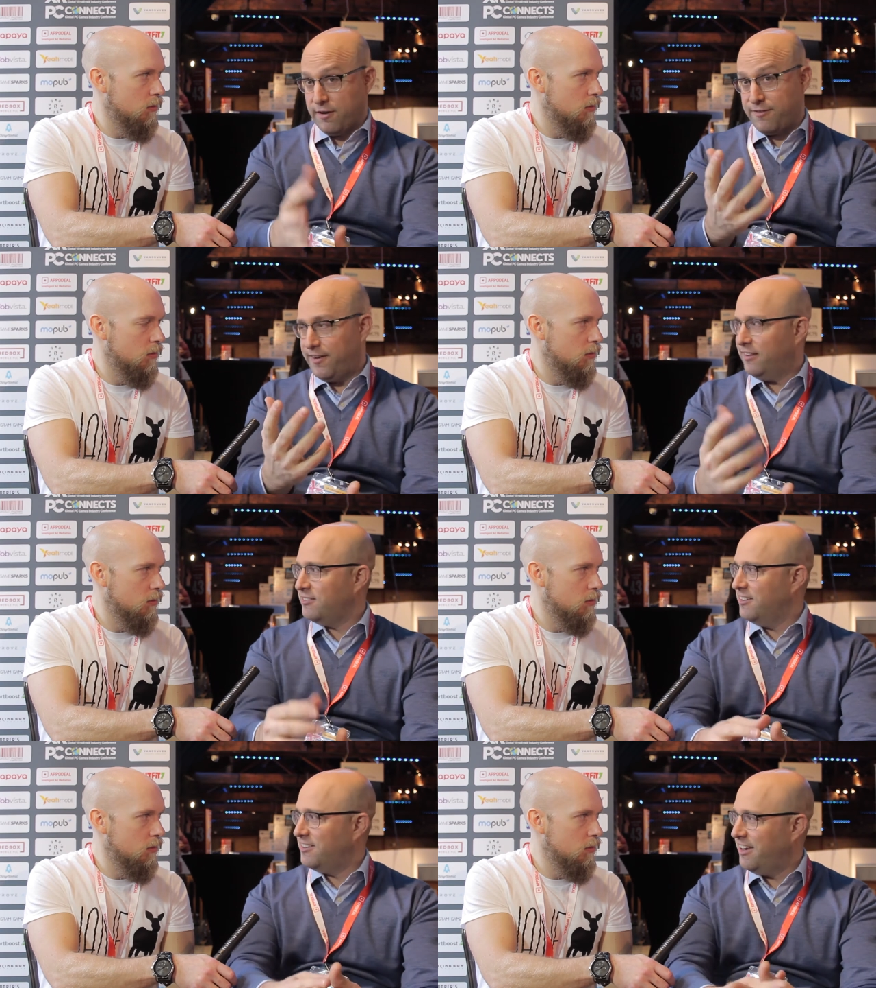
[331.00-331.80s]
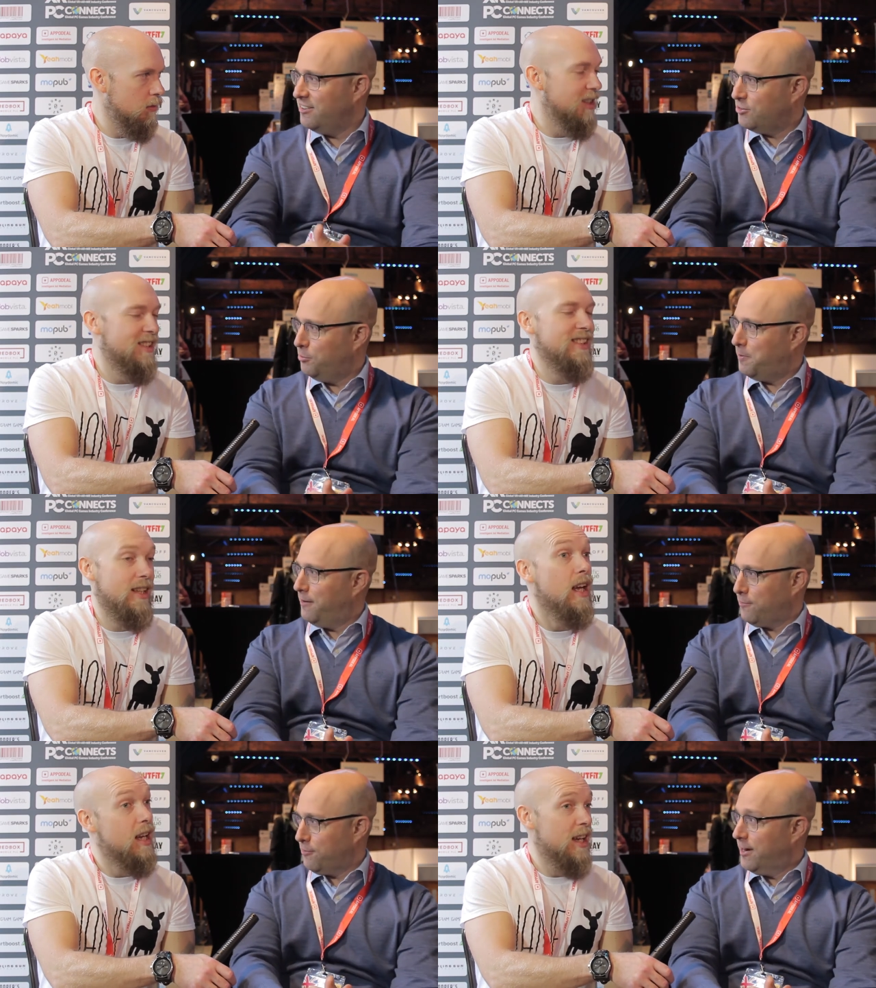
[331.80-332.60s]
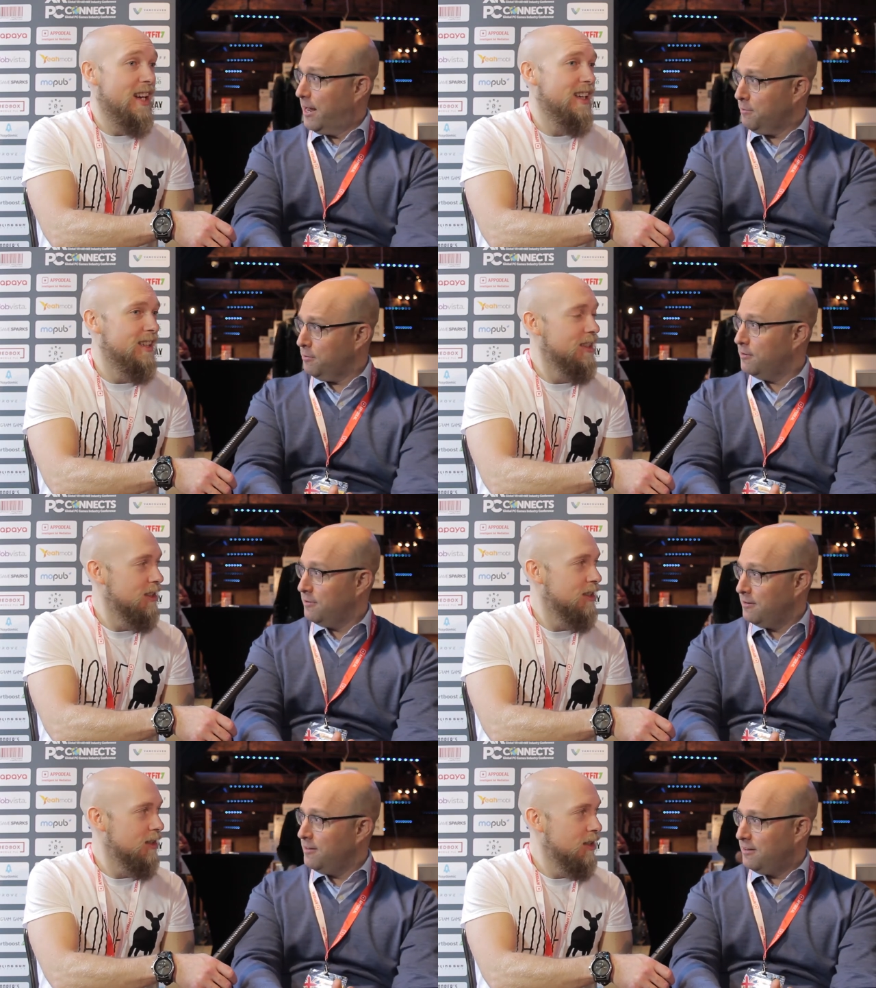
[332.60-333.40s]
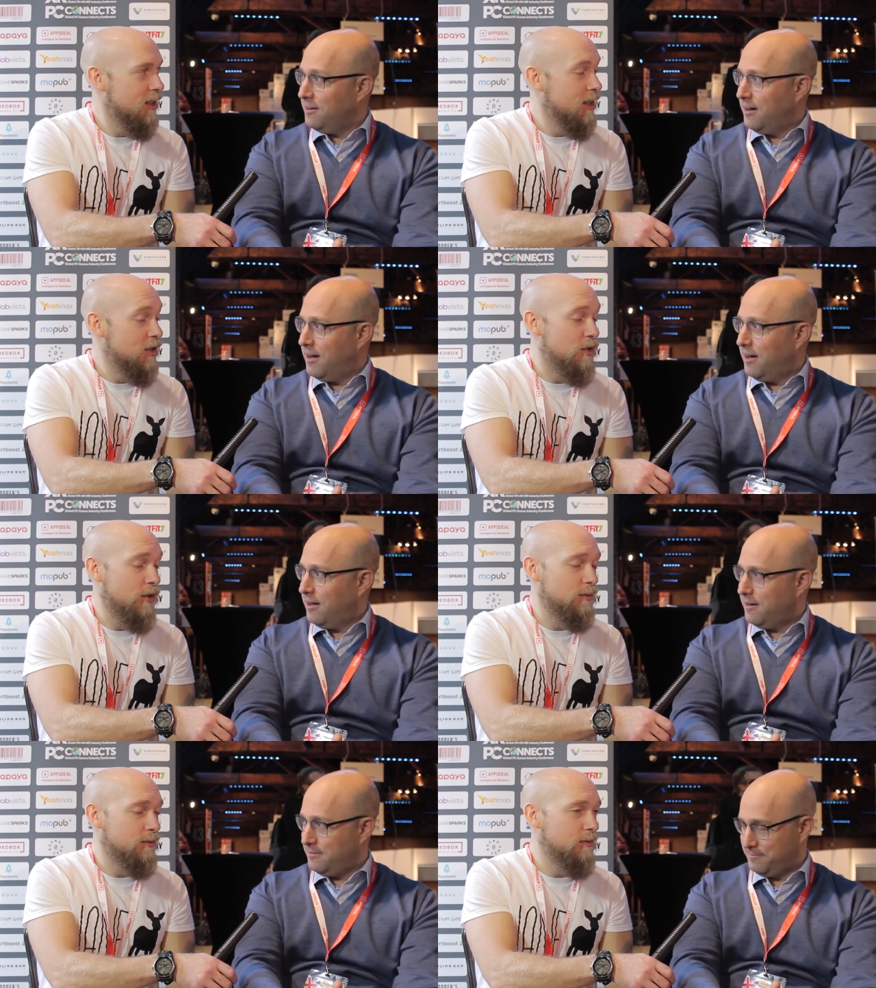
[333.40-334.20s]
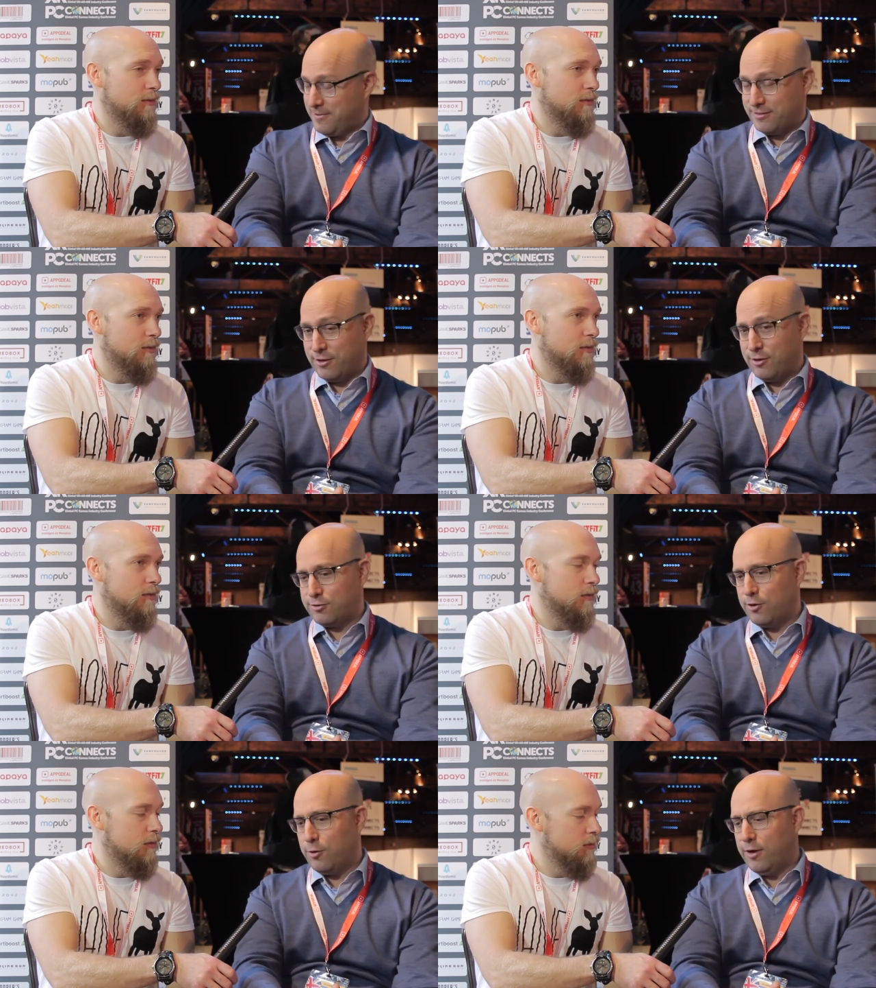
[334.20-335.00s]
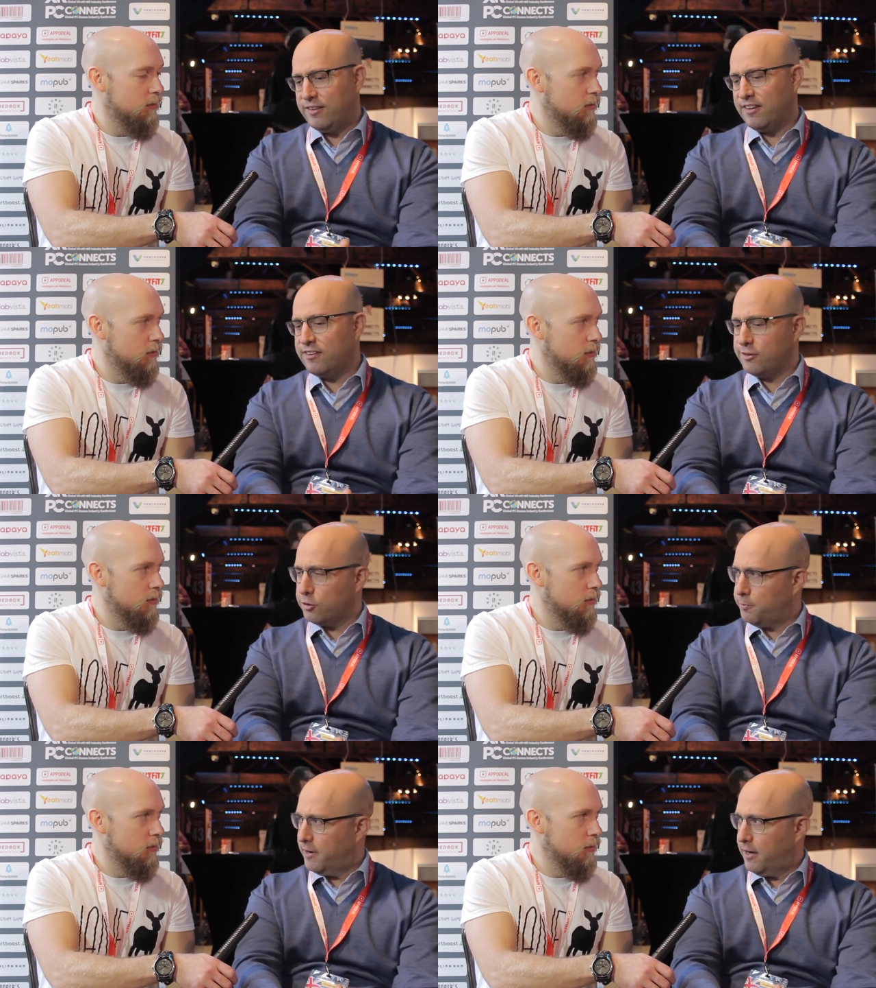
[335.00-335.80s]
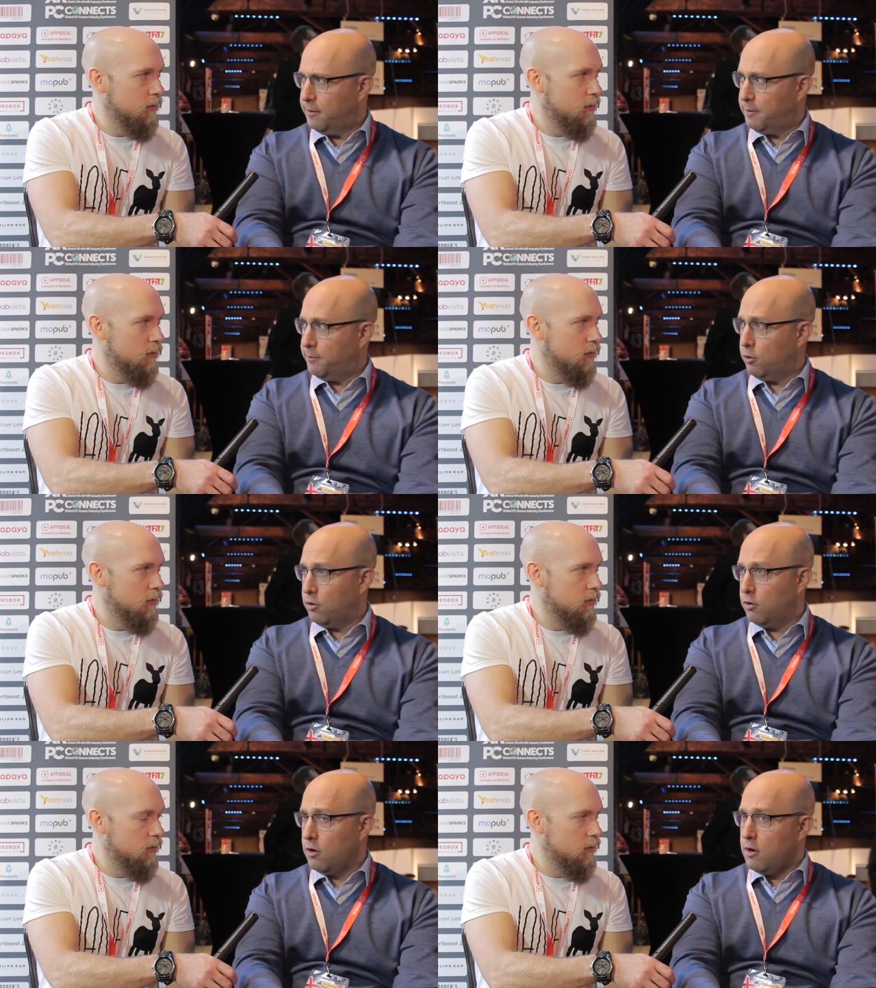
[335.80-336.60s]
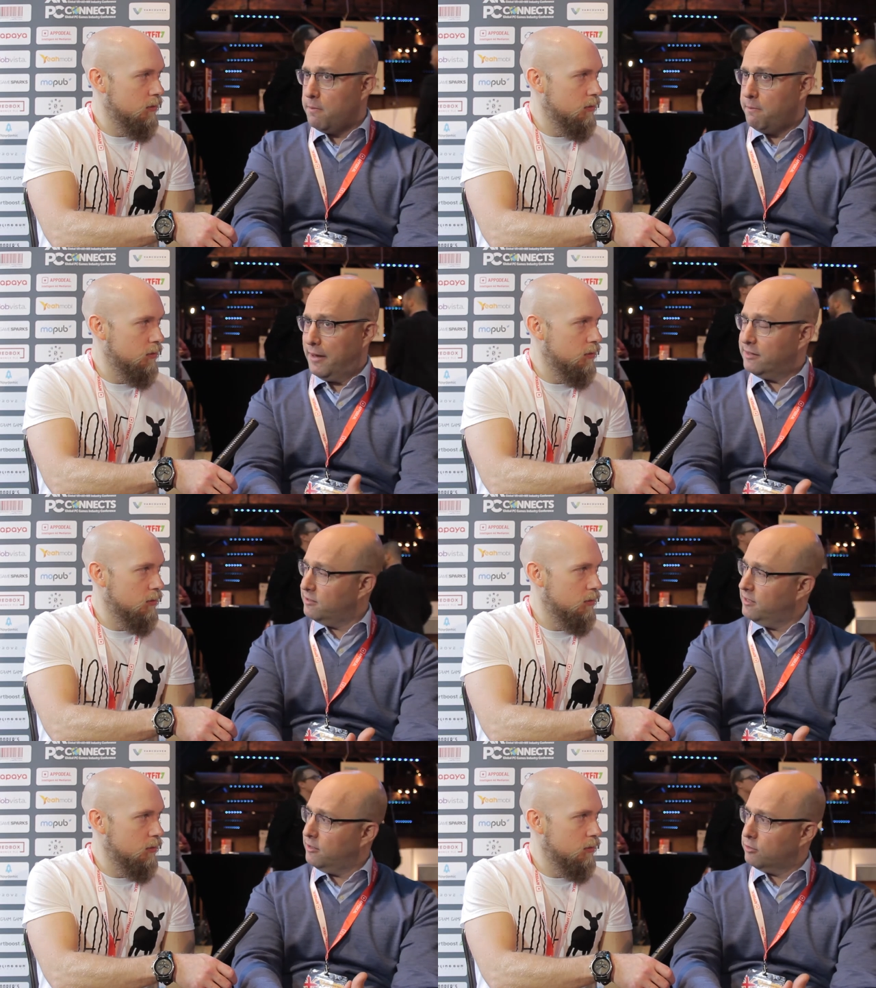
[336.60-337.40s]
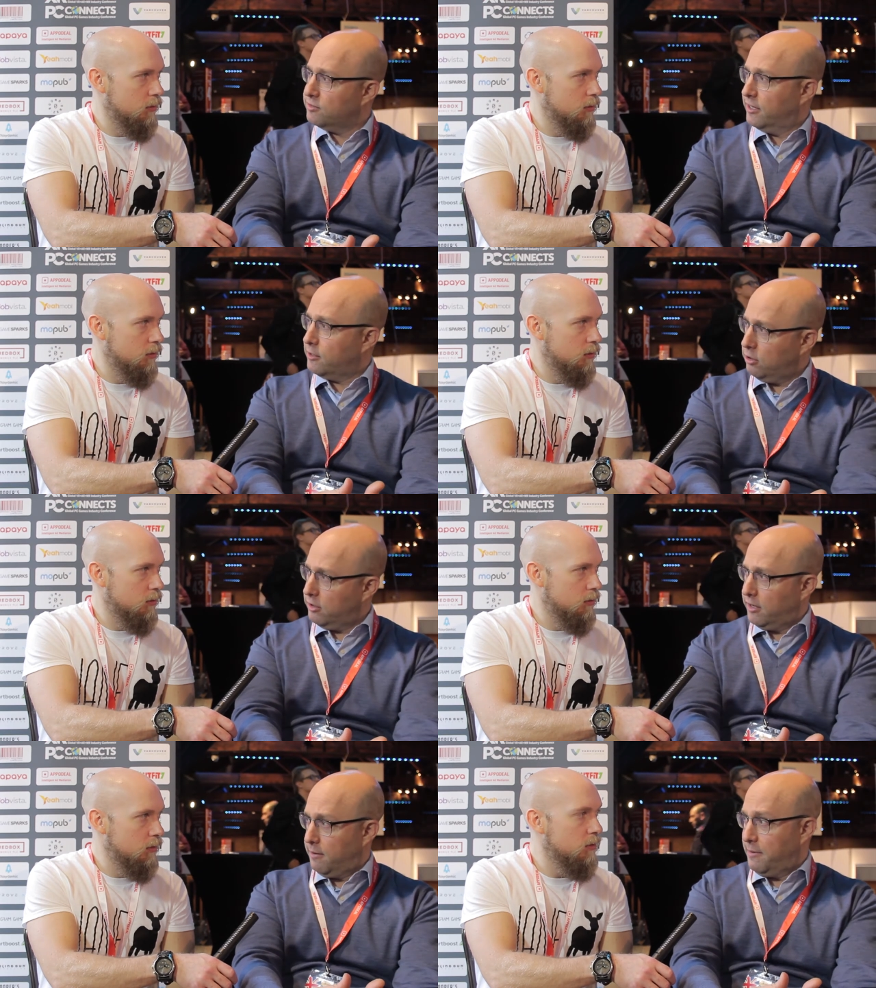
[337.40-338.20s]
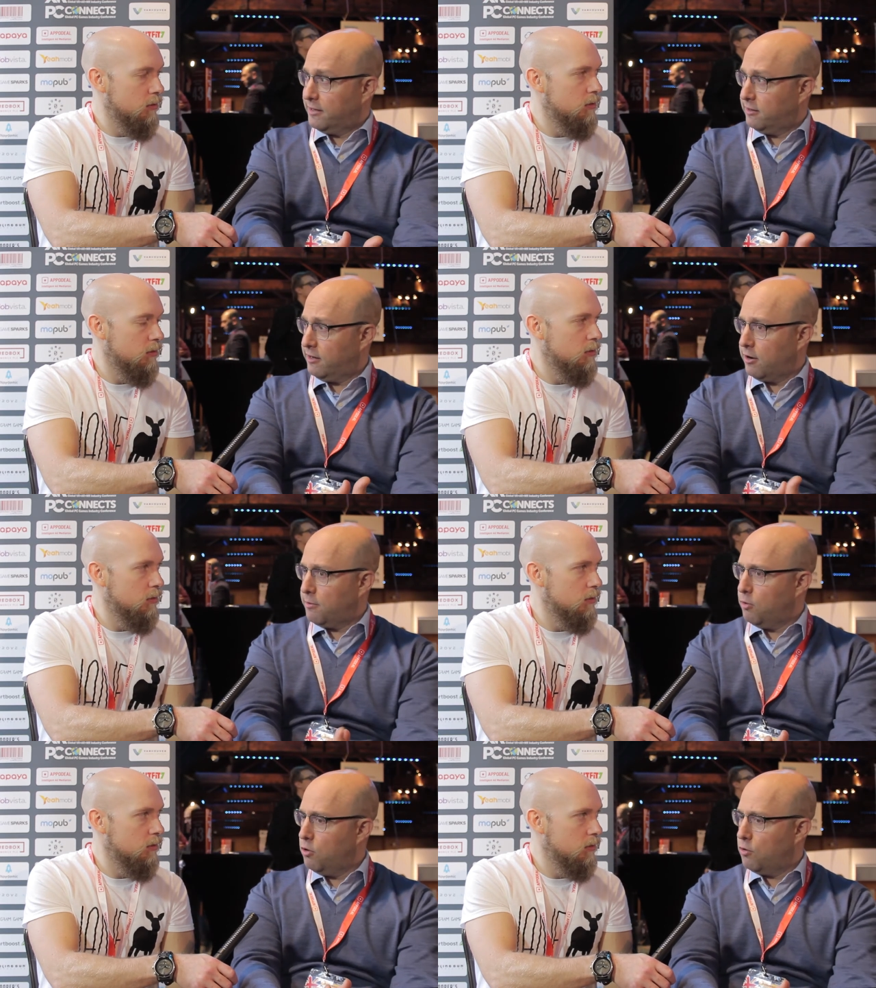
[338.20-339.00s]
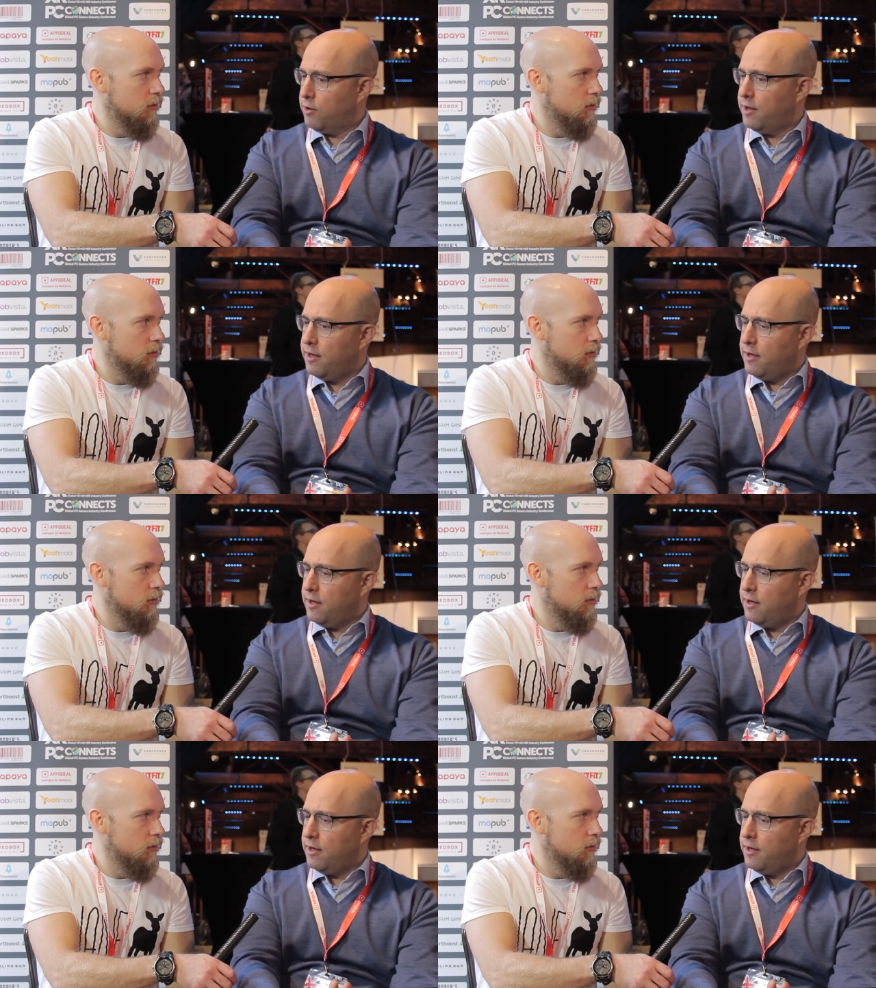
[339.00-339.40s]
Speaker 1: their face these days to pay for an app. Uh, so, so it's easier to pay, and people mentally or psycho- uh, mentally are more